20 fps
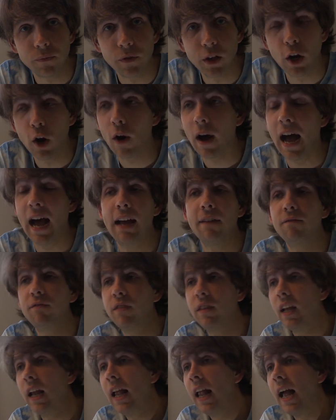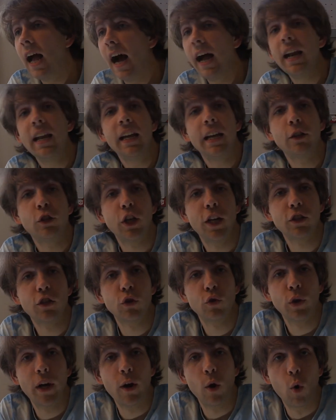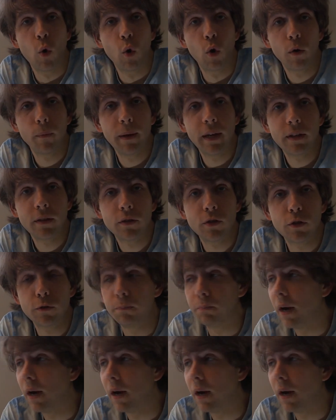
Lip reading: I didn't get a chance to try Orbits,